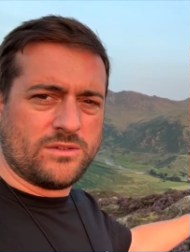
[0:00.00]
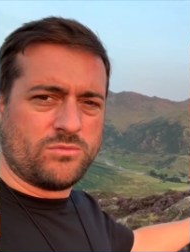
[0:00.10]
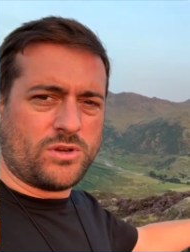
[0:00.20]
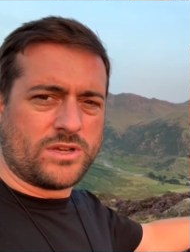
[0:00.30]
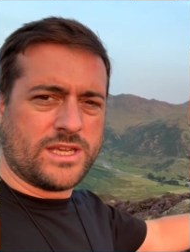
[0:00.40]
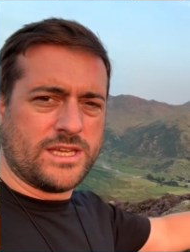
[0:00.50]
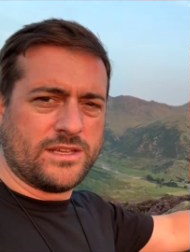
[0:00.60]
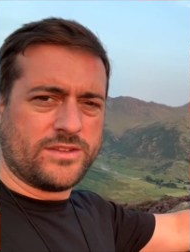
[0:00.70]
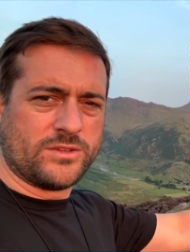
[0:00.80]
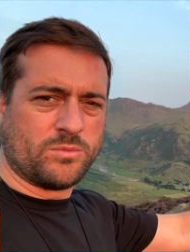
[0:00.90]
rock
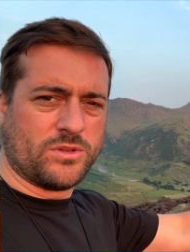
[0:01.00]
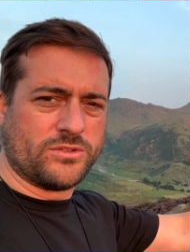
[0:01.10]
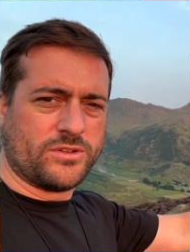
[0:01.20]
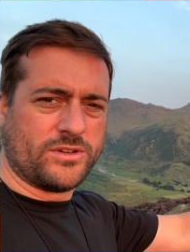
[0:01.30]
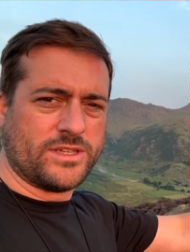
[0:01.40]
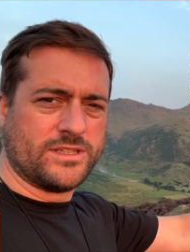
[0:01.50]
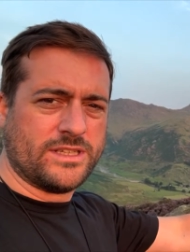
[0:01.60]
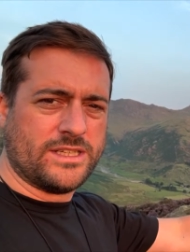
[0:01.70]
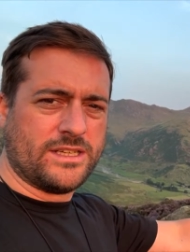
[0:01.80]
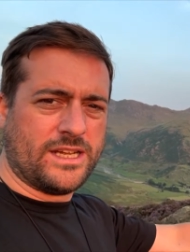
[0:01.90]
here, this one, sorry,
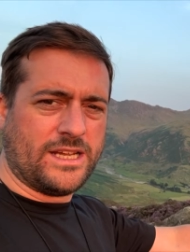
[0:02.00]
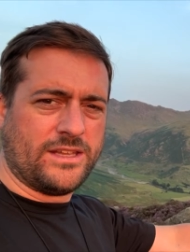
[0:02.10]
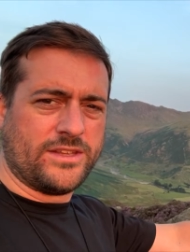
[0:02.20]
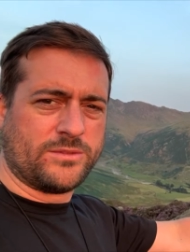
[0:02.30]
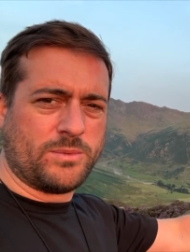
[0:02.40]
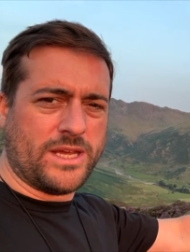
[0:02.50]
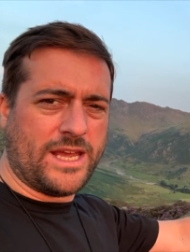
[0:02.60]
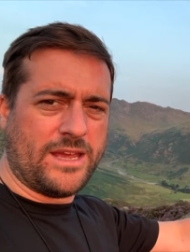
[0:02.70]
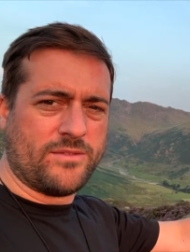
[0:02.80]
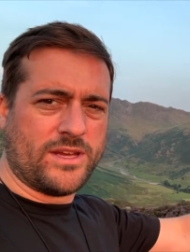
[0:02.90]
this bit of
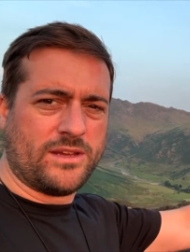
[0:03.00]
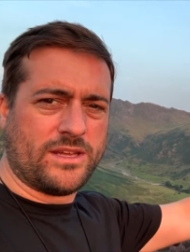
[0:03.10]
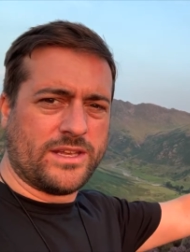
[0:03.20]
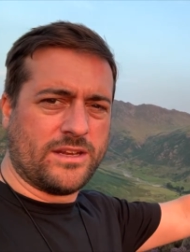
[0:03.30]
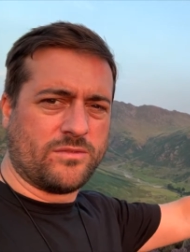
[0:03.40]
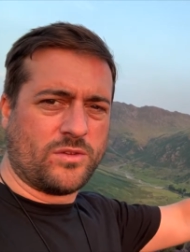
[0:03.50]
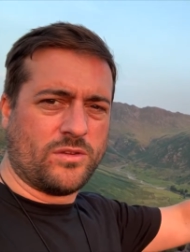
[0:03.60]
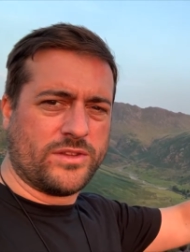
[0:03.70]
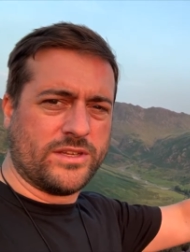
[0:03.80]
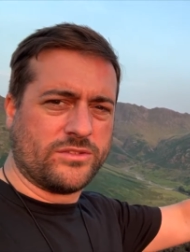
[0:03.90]
heather, and then I've
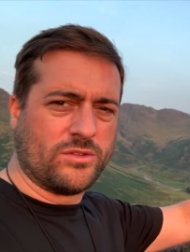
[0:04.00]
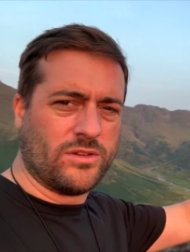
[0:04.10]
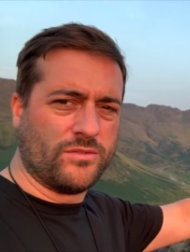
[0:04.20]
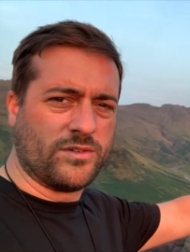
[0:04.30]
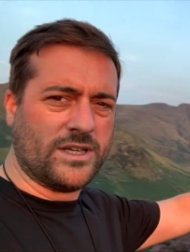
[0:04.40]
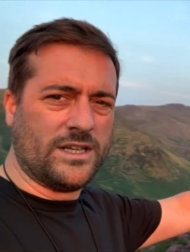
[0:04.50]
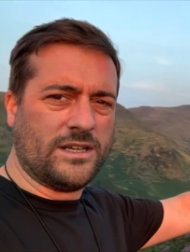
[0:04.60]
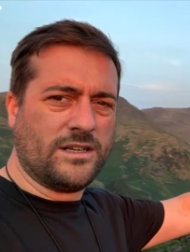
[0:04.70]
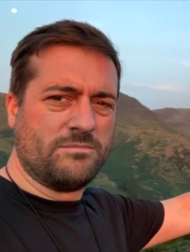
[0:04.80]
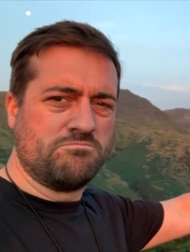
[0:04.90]
got this sort of
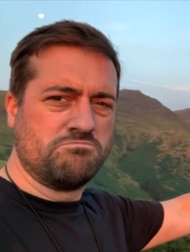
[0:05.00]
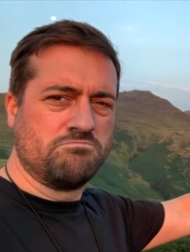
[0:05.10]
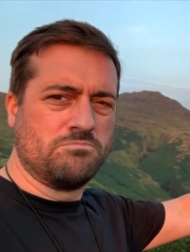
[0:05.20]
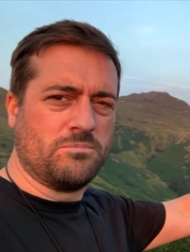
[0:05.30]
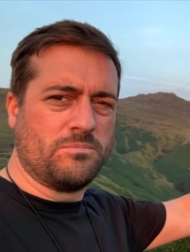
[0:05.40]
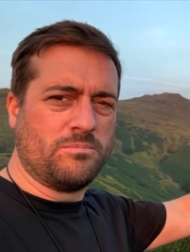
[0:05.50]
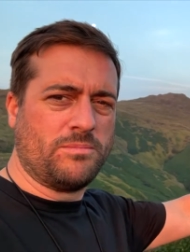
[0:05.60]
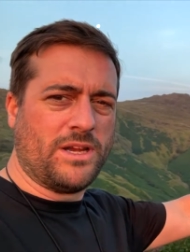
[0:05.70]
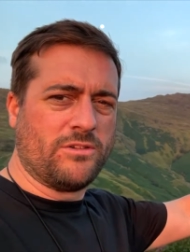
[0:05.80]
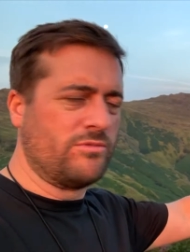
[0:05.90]

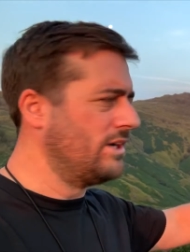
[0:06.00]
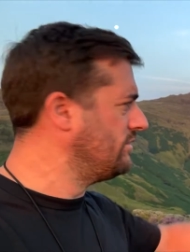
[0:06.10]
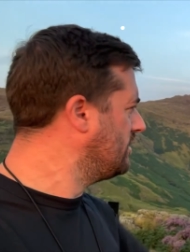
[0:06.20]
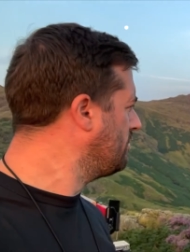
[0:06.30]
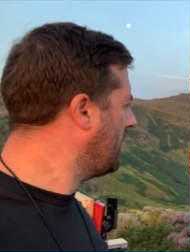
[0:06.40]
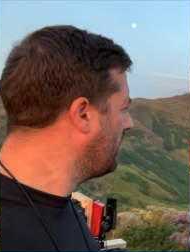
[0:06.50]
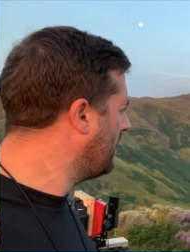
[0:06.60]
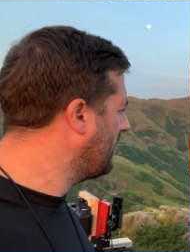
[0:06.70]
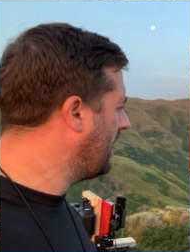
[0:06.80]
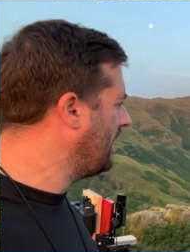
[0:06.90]
mountain range in the
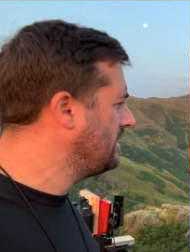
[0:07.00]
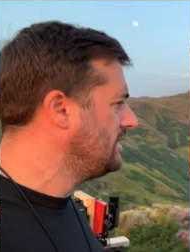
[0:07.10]
background there.